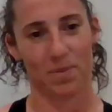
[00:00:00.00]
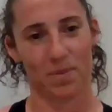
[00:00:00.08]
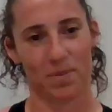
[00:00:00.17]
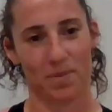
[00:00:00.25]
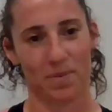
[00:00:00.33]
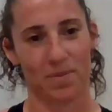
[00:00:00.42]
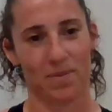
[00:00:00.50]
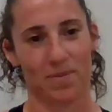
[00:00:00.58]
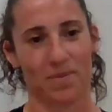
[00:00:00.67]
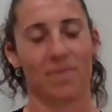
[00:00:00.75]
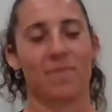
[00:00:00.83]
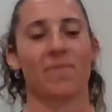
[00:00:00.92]

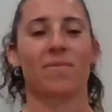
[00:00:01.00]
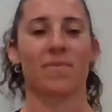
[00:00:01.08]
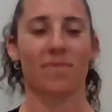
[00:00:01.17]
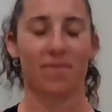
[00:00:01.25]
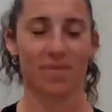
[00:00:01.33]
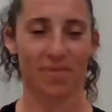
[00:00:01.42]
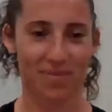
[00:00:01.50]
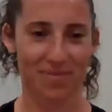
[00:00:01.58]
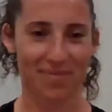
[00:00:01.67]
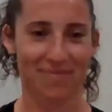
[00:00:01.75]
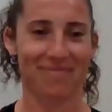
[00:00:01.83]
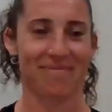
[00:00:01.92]

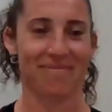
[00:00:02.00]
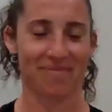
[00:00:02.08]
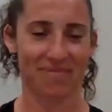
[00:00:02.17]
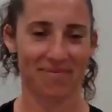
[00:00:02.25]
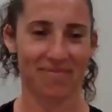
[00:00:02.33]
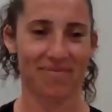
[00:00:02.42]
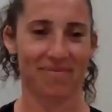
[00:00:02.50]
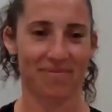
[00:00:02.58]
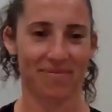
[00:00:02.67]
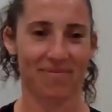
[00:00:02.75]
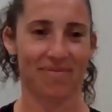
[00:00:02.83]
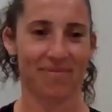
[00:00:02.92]

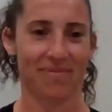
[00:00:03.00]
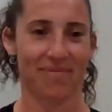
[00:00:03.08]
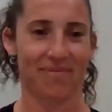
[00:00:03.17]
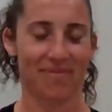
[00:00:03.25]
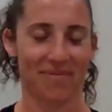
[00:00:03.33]
The person shown says nothing.